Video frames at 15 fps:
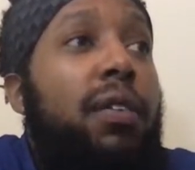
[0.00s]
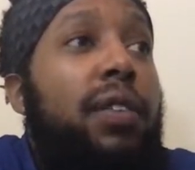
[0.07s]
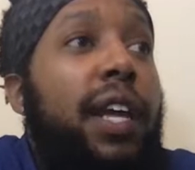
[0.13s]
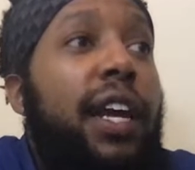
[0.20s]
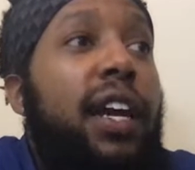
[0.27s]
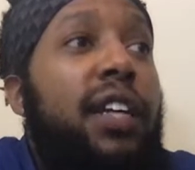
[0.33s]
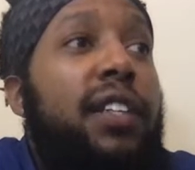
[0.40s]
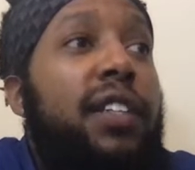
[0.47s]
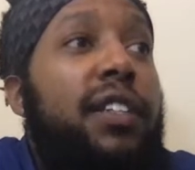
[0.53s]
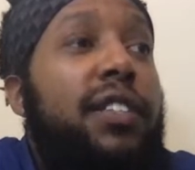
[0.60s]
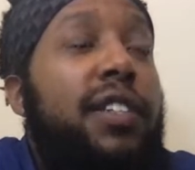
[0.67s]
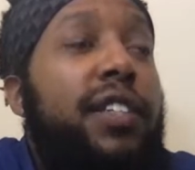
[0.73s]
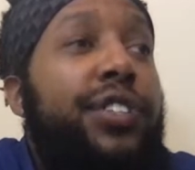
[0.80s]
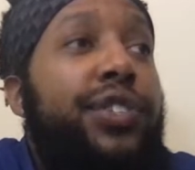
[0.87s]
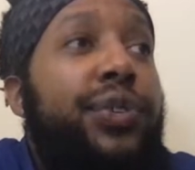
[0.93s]
They cut to these
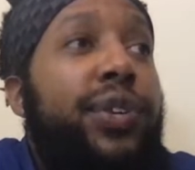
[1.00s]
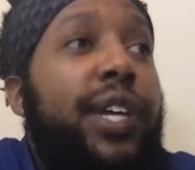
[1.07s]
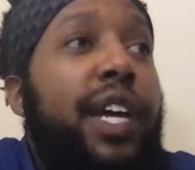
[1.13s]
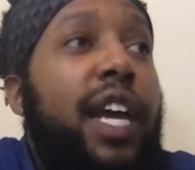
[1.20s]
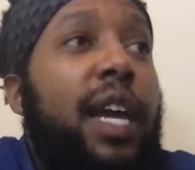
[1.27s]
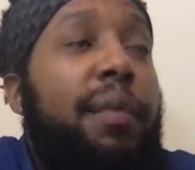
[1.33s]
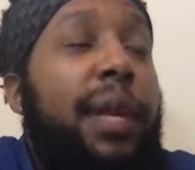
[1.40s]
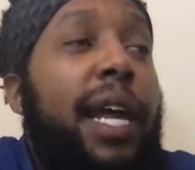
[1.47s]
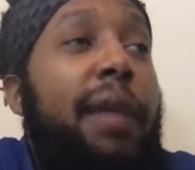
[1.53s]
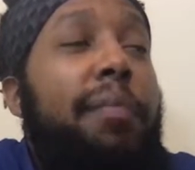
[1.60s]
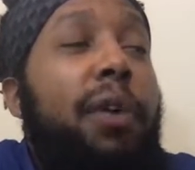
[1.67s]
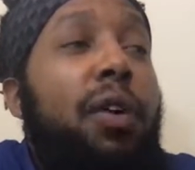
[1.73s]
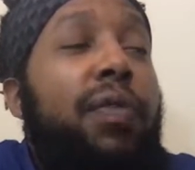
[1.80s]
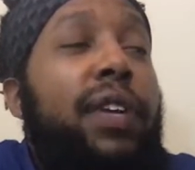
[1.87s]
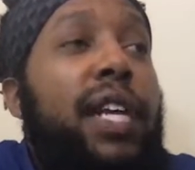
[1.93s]
niggas doing the game, and they
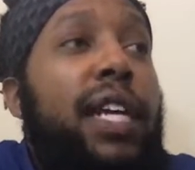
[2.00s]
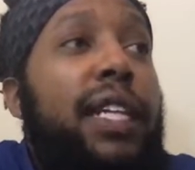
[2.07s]
both in their